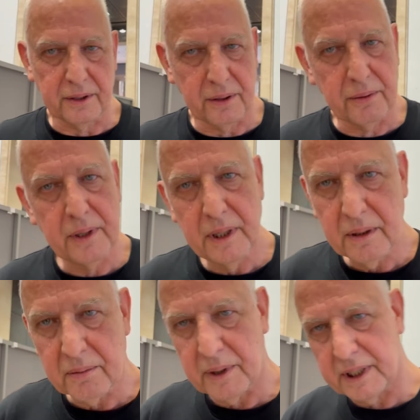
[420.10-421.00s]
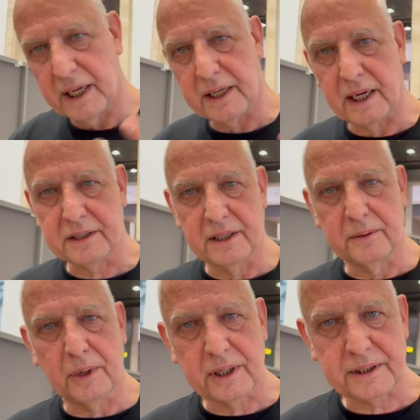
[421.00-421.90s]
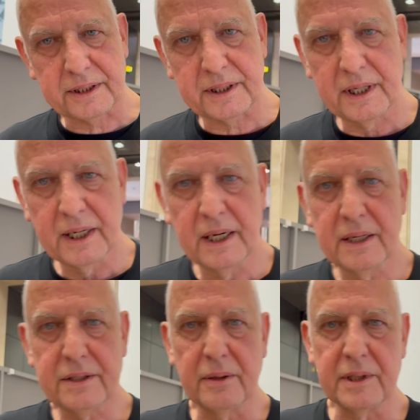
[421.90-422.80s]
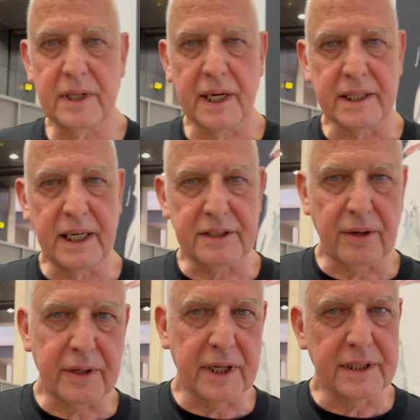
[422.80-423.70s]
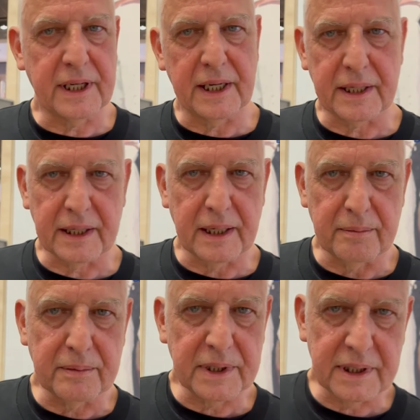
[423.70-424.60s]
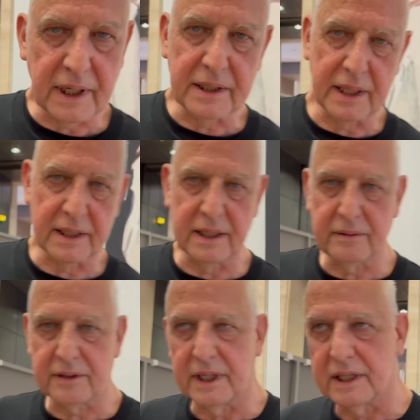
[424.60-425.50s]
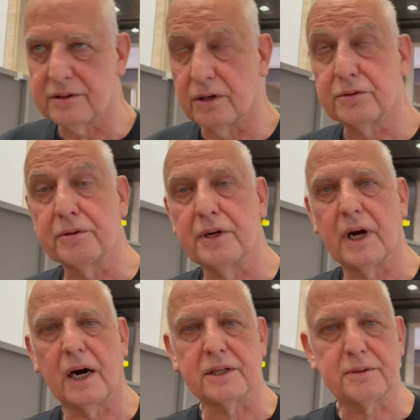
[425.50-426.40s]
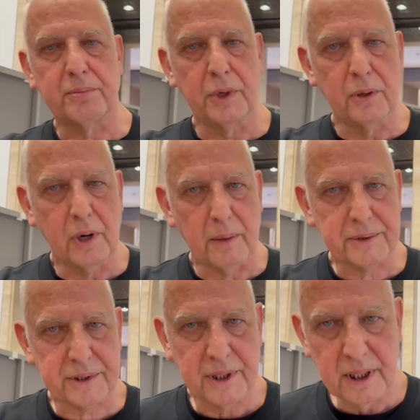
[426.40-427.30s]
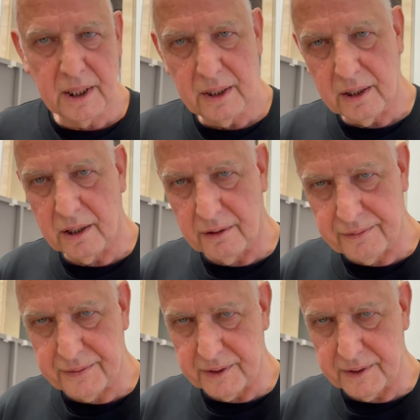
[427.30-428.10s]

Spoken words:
know what that actually was. So it's like disorientating them, which I think is interesting. It's also a large blow-ups of